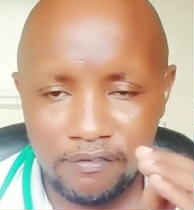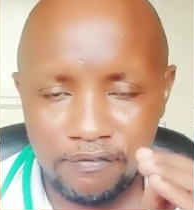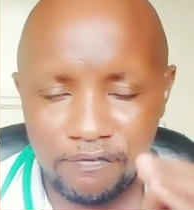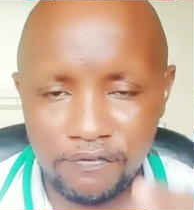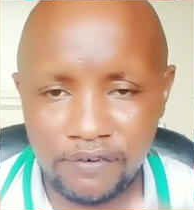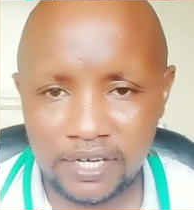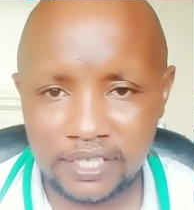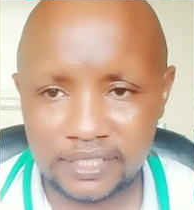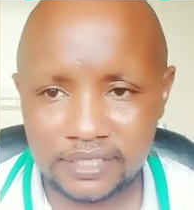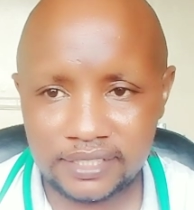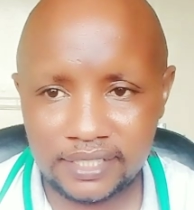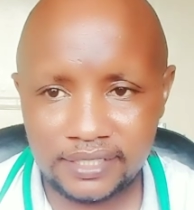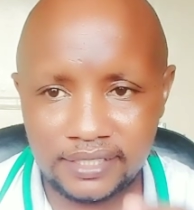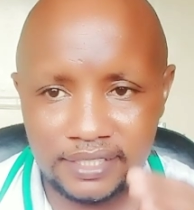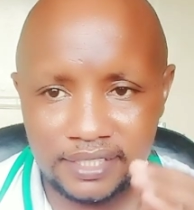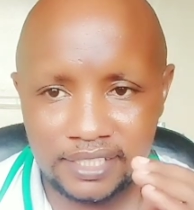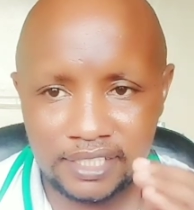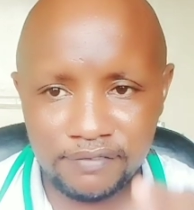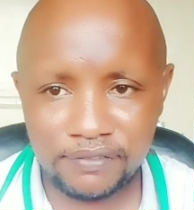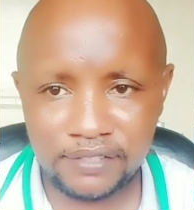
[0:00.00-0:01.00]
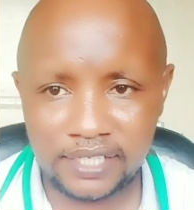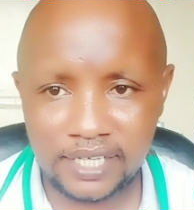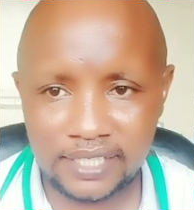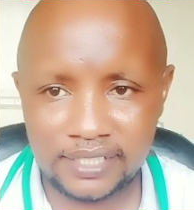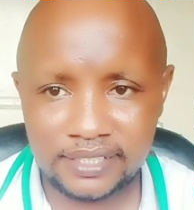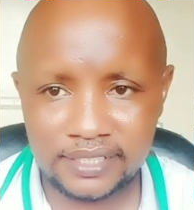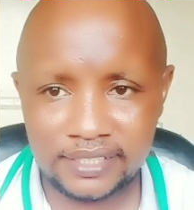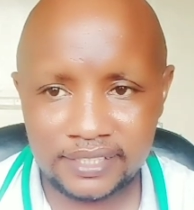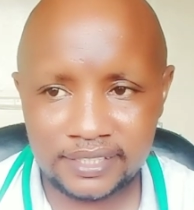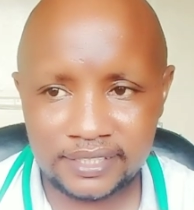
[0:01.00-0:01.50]
function
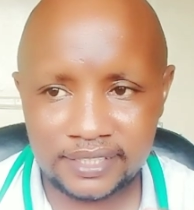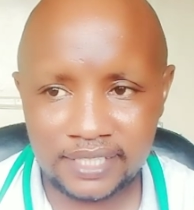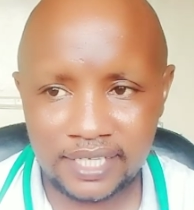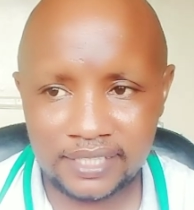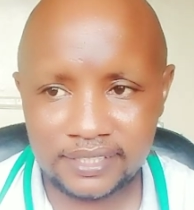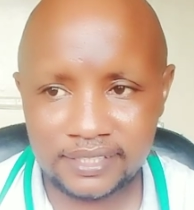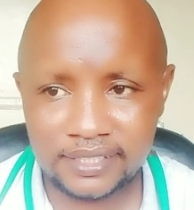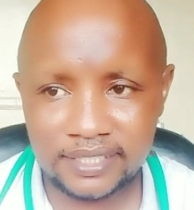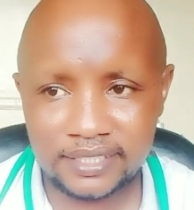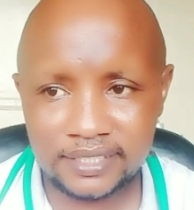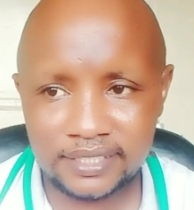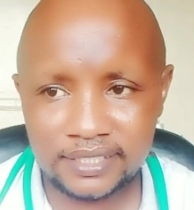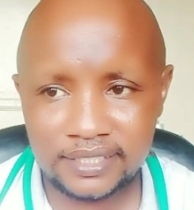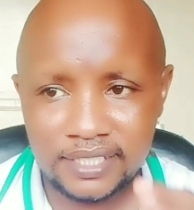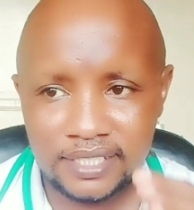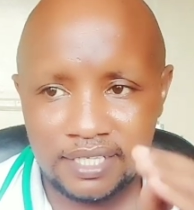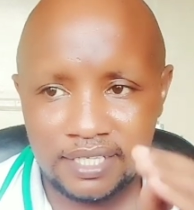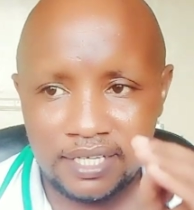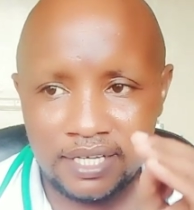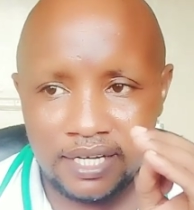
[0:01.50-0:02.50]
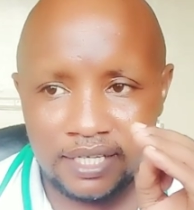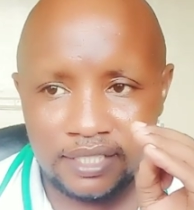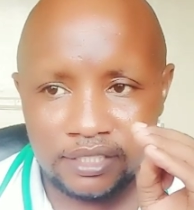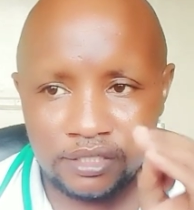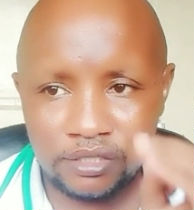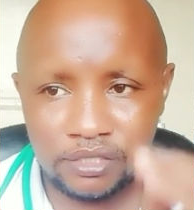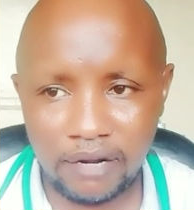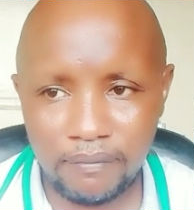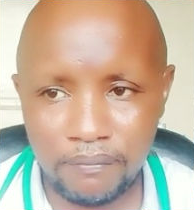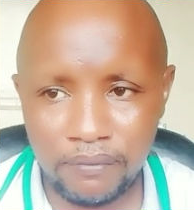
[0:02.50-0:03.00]
difficulties such as
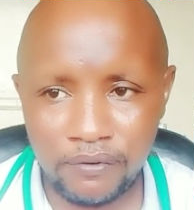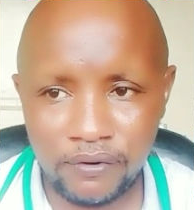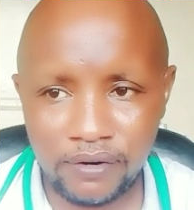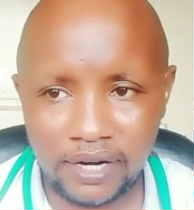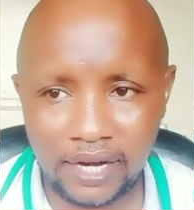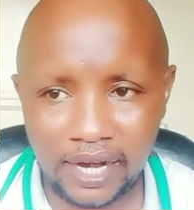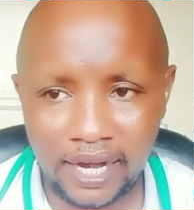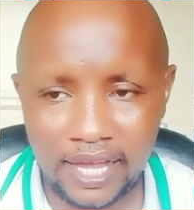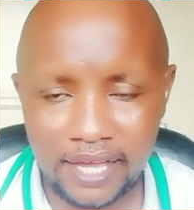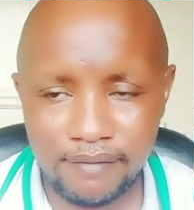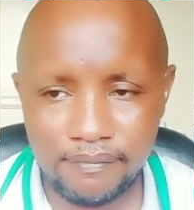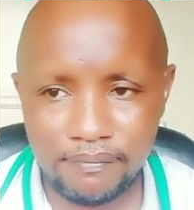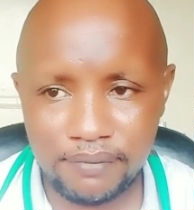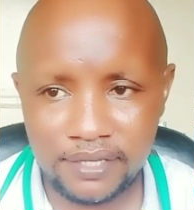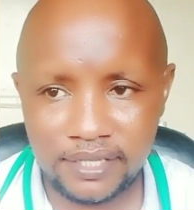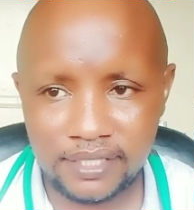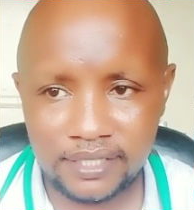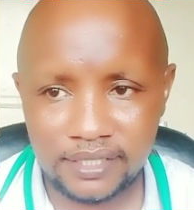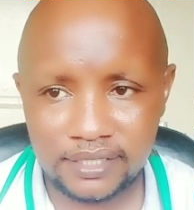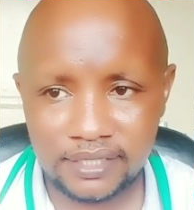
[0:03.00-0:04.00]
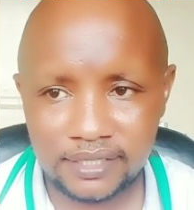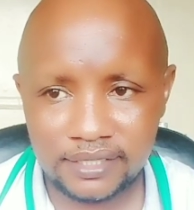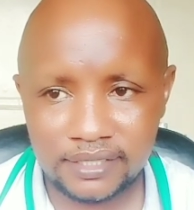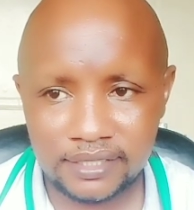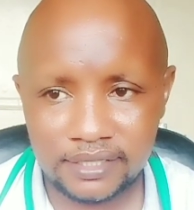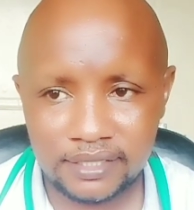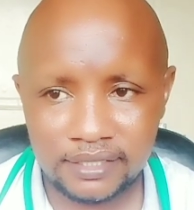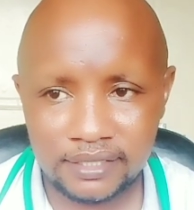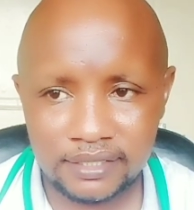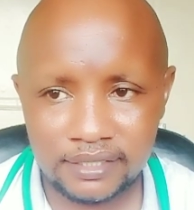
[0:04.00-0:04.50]
trouble climbing
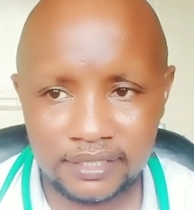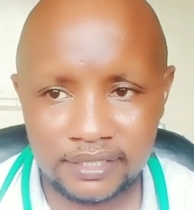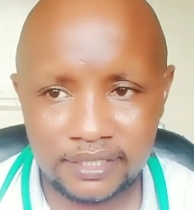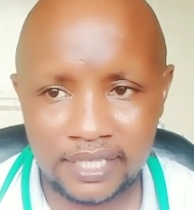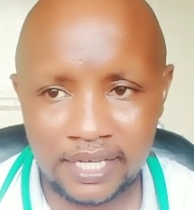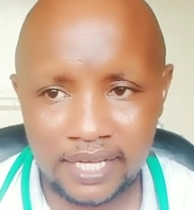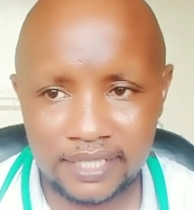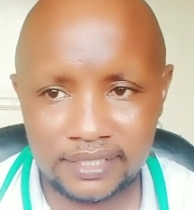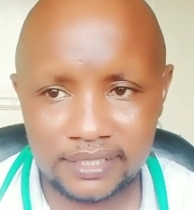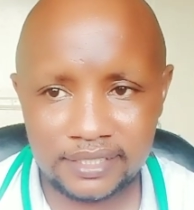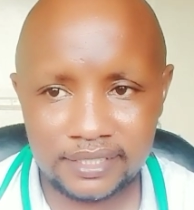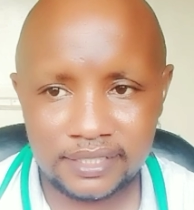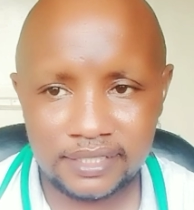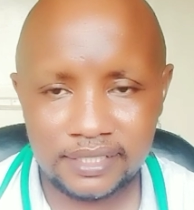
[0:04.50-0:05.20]
stairs,